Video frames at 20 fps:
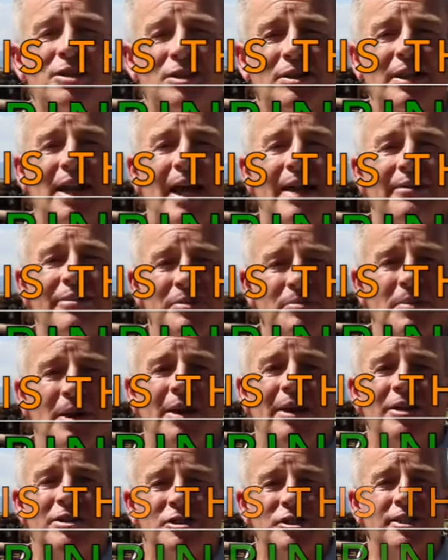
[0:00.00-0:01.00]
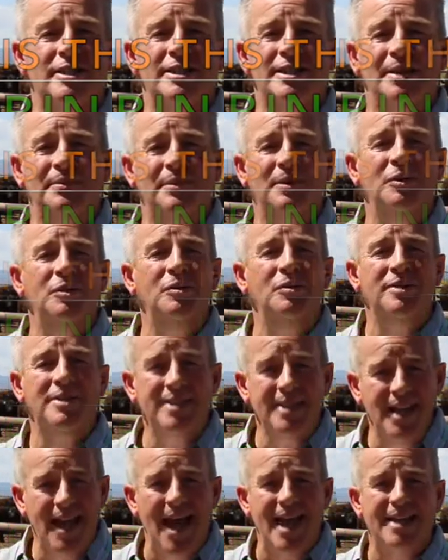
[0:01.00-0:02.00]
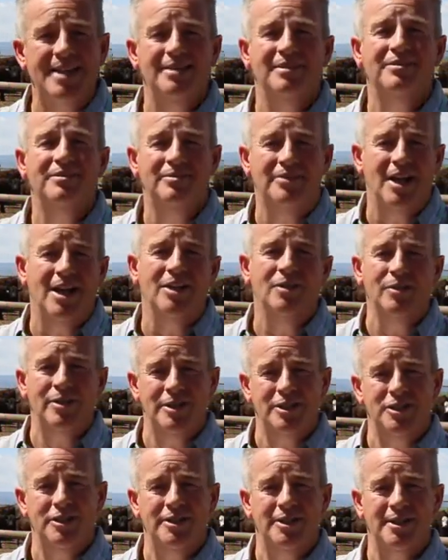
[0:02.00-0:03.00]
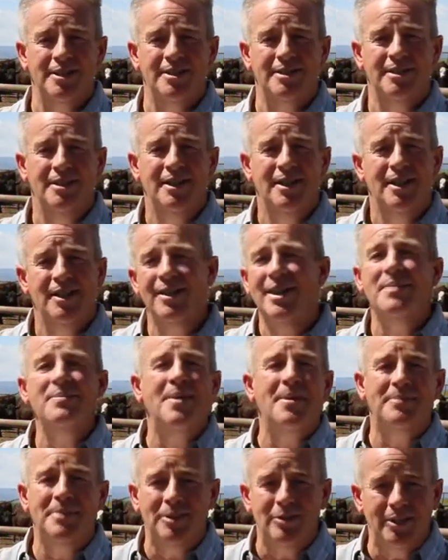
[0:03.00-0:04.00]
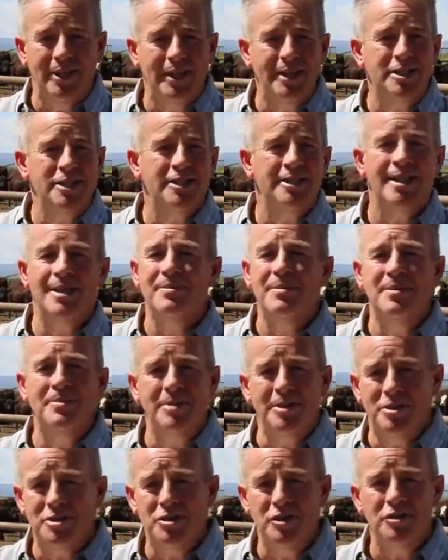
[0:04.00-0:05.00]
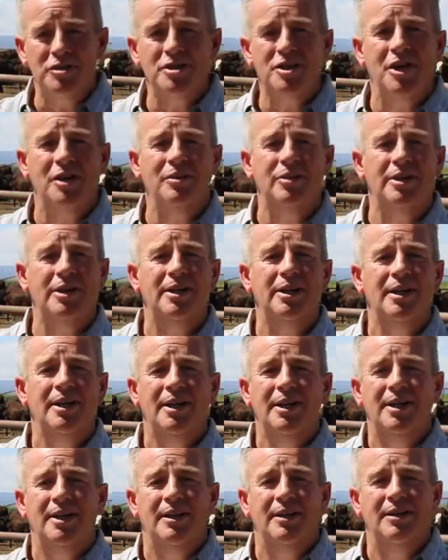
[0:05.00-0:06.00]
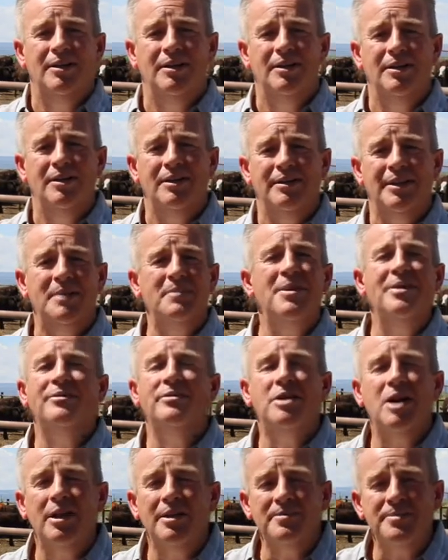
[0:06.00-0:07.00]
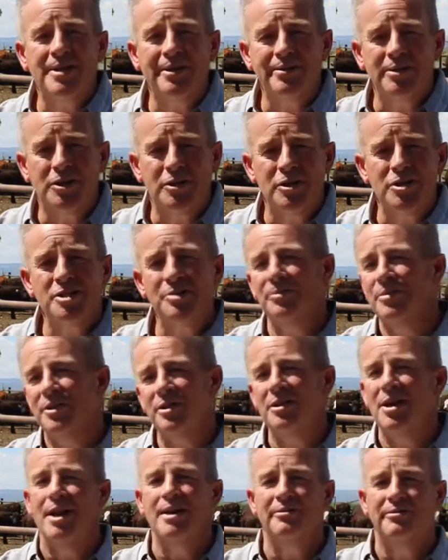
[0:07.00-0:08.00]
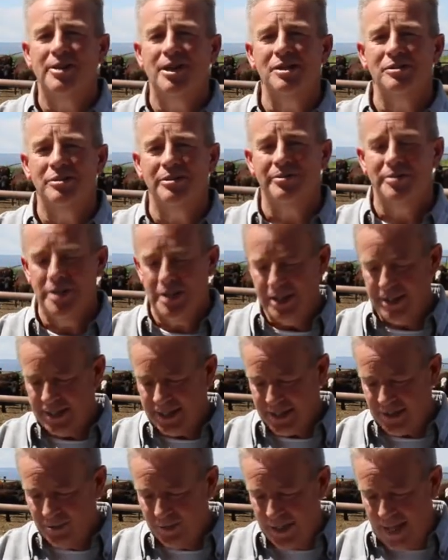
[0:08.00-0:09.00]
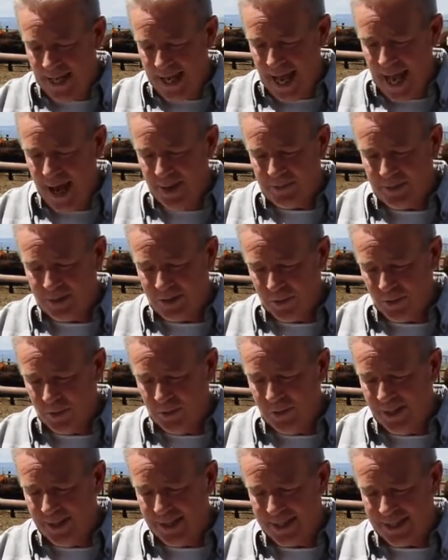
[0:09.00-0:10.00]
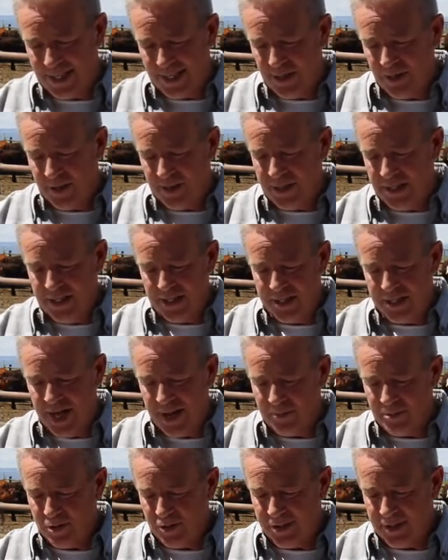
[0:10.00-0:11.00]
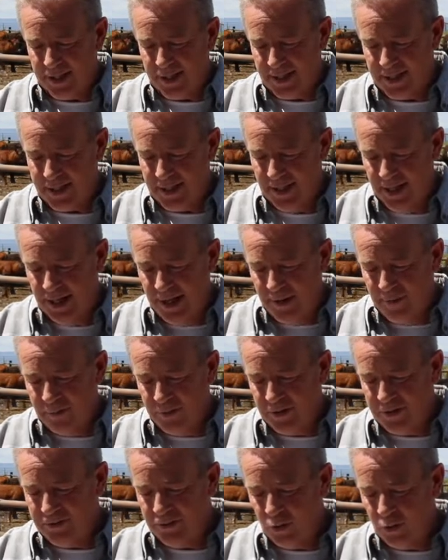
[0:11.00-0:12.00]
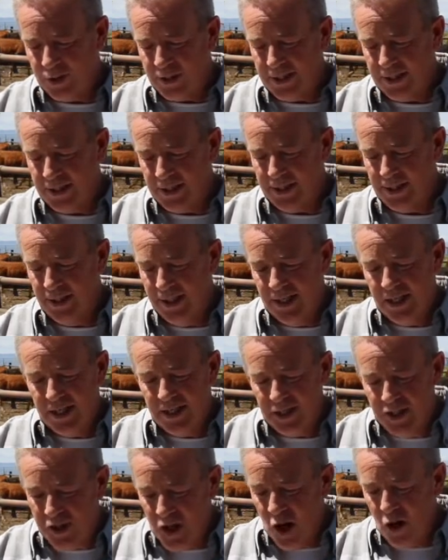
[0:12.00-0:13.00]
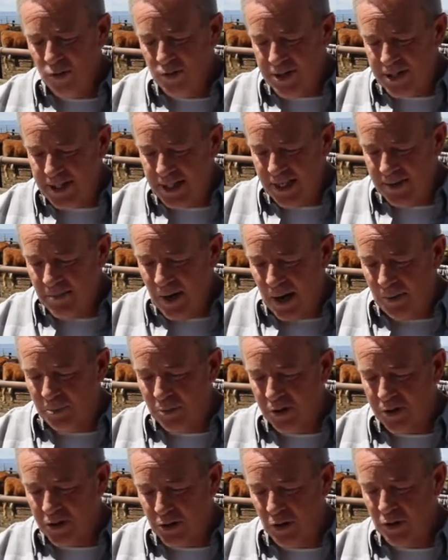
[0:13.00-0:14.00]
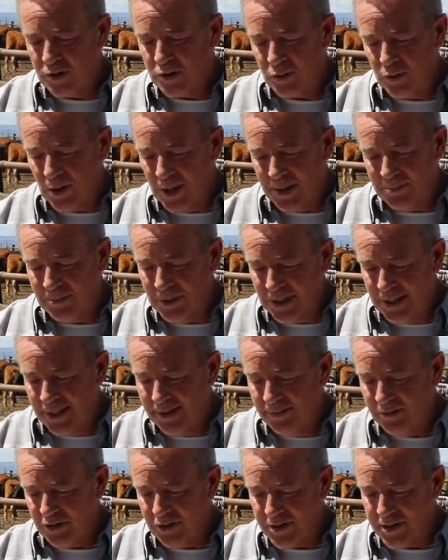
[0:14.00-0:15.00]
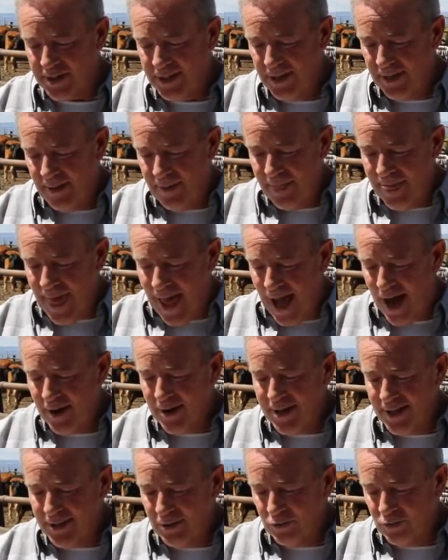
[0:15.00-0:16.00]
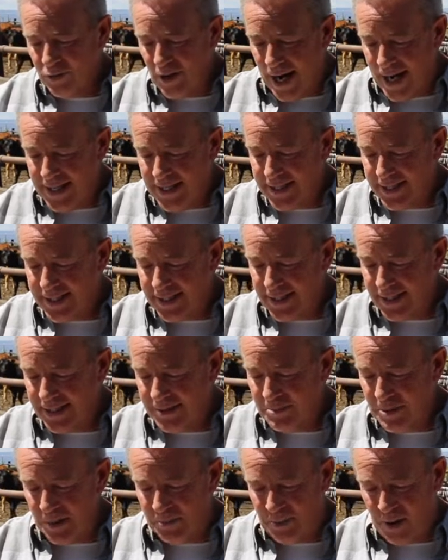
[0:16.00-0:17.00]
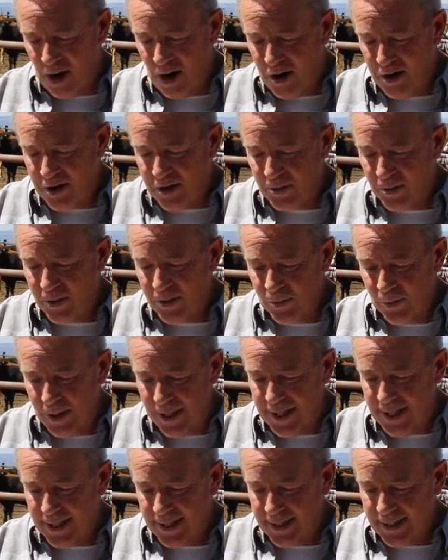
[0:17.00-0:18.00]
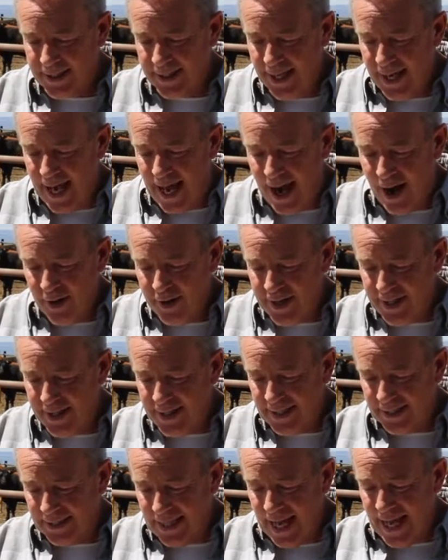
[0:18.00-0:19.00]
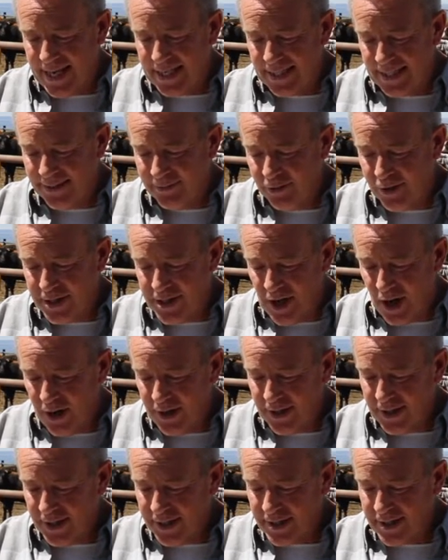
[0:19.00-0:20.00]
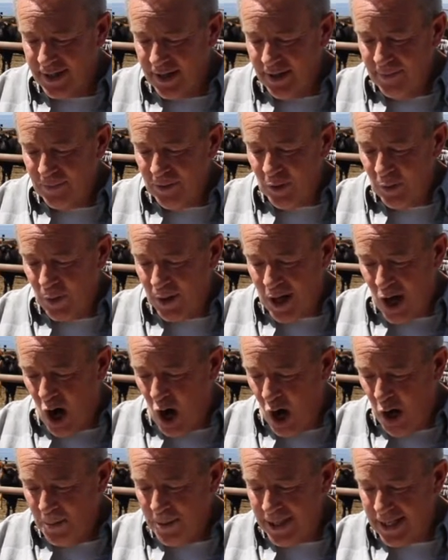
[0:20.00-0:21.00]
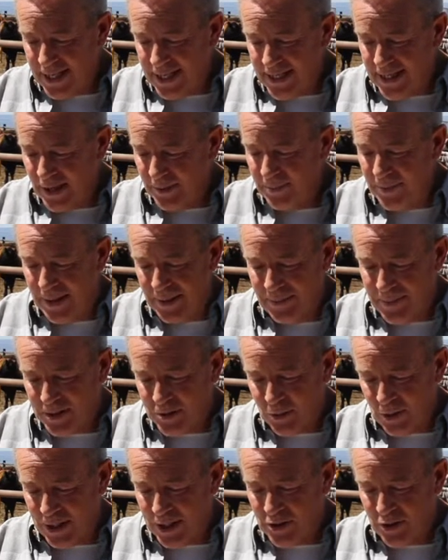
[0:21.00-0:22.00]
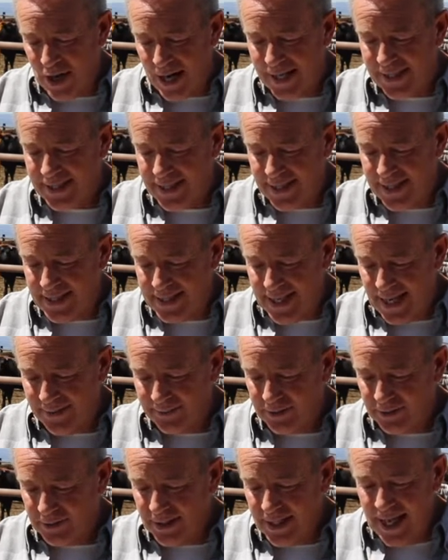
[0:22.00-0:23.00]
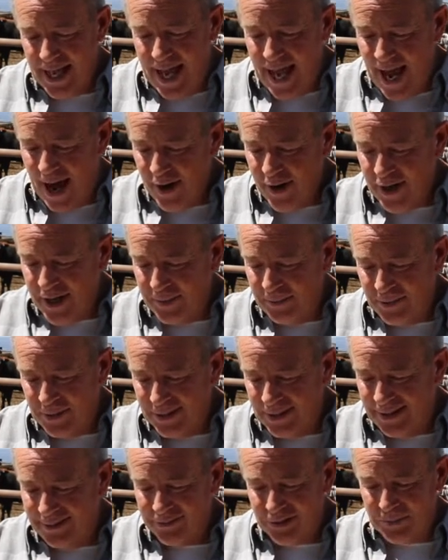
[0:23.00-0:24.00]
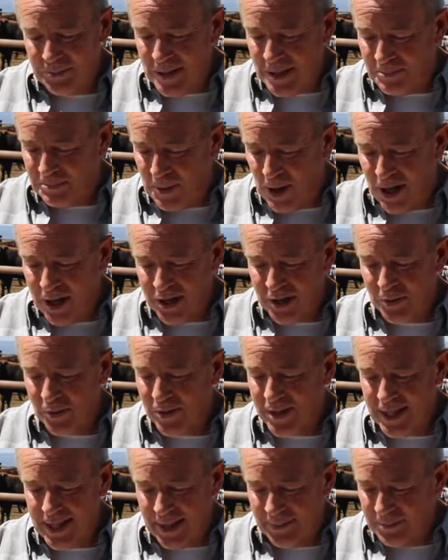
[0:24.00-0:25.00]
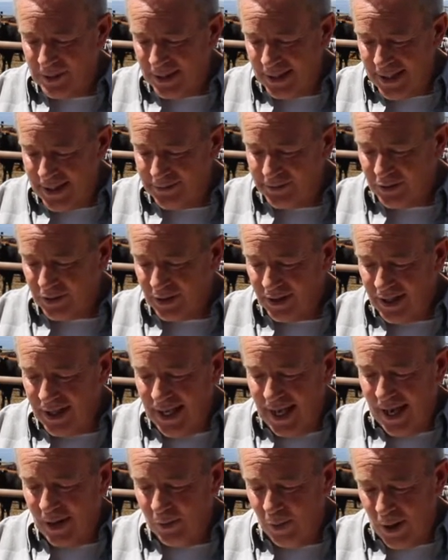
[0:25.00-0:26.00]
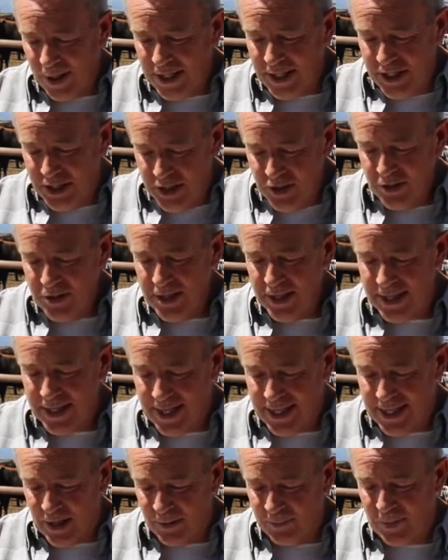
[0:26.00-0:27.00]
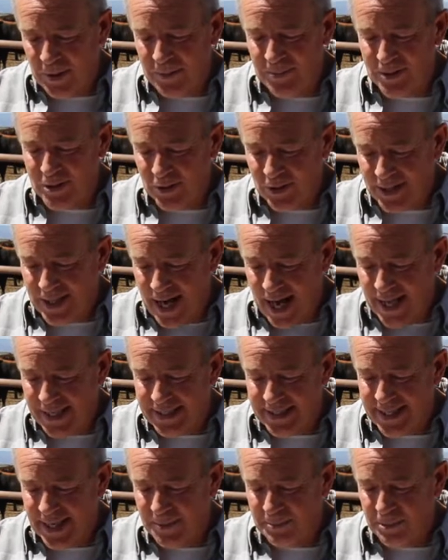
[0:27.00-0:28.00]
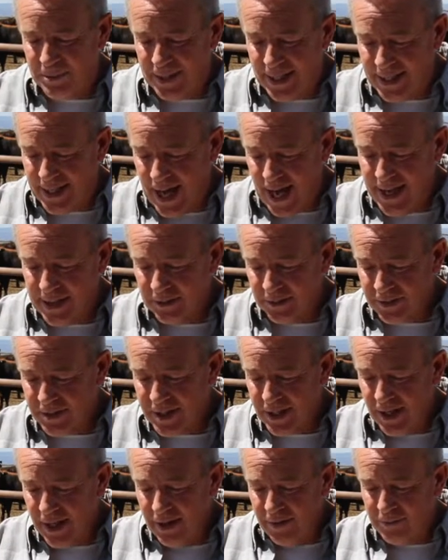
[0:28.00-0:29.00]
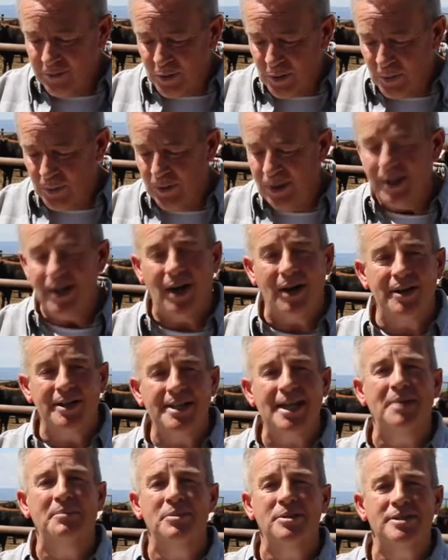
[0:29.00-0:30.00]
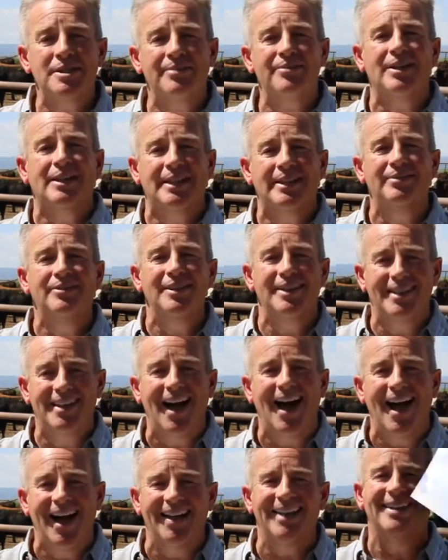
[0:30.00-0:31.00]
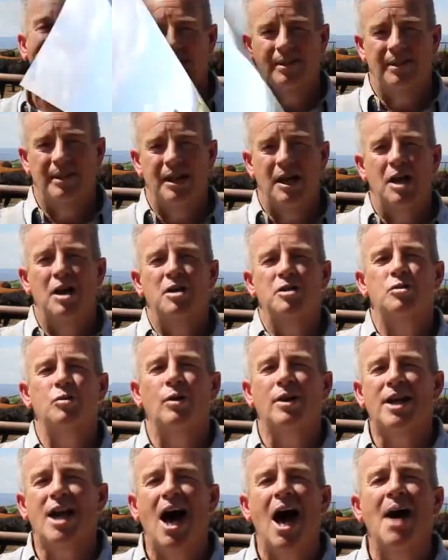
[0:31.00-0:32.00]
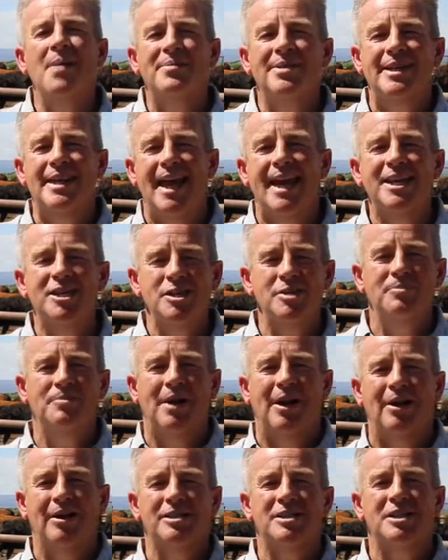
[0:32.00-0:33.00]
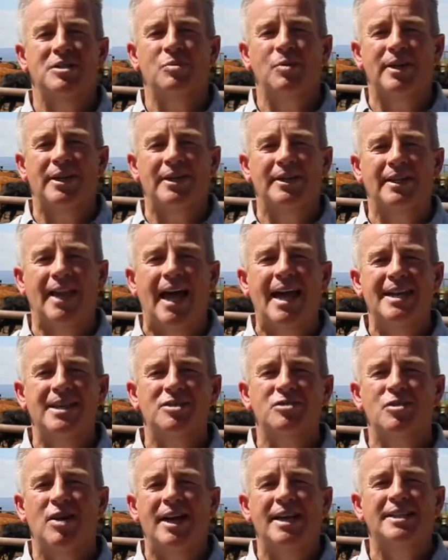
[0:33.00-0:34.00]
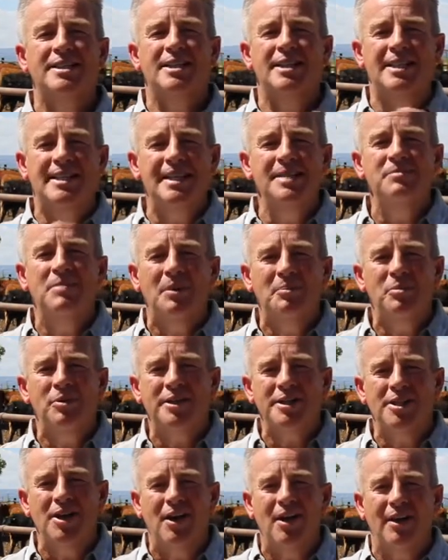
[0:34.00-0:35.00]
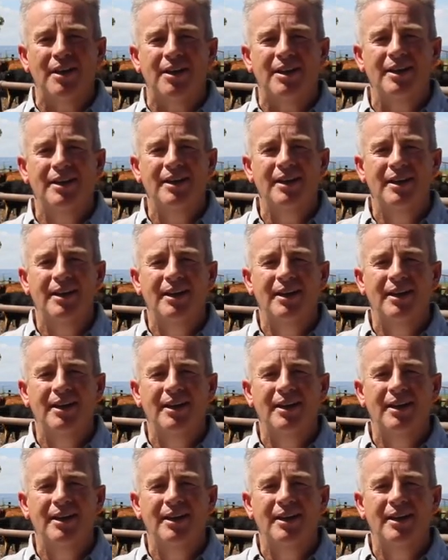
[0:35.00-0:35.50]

their life in marriage to someone who is not following Jesus. They may be religious, they may be a churchgoer, they may even call themselves a Christian, but they're not a follower of Jesus. And when that happens, we read 2 Corinthians chapter 6, verse 14, don't team up with those who are unbelievers. How can righteousness be a partner with wickedness? How can light live with darkness? What harmony can there be between Christ and the devil? How can a believer be a partner with an unbeliever? And what union there be between God's temple and idols? For we are temples of the living God. So a combination marriage is when light tries to team up with dark.